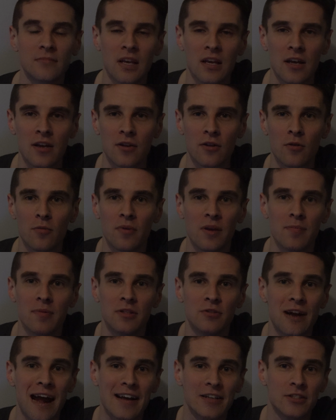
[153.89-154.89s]
I don't know, maybe
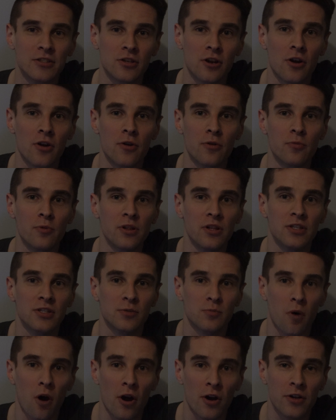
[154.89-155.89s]
dragons are really
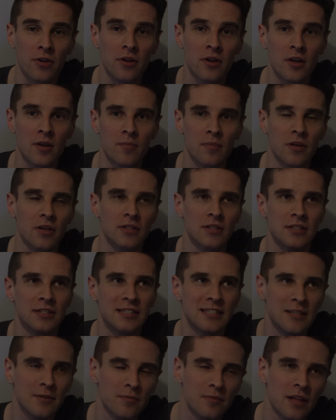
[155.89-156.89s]
smart, because it
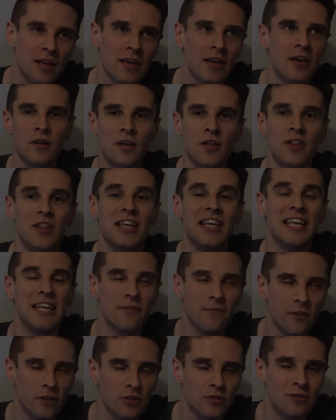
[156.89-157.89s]
seemed like the
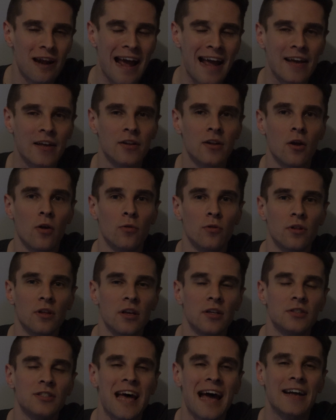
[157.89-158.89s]
evil dragon only
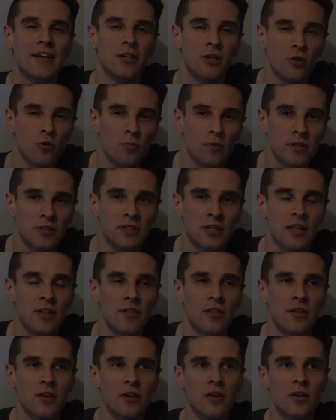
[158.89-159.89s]
attacked humans
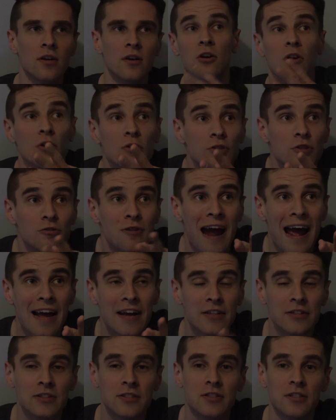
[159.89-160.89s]
and the good
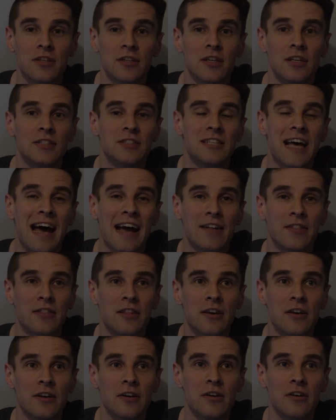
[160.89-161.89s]
dragons attacked
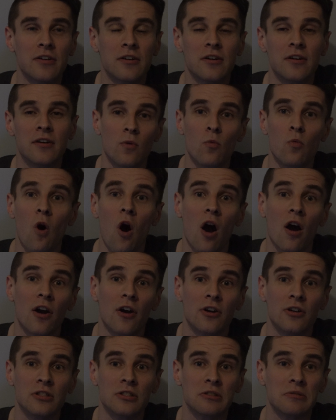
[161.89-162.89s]
the
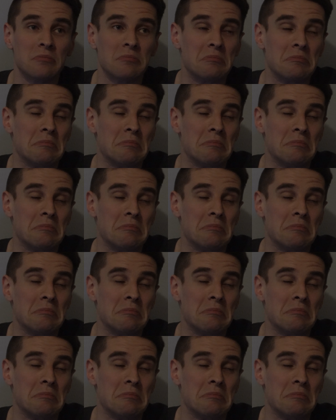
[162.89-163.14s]
walkers.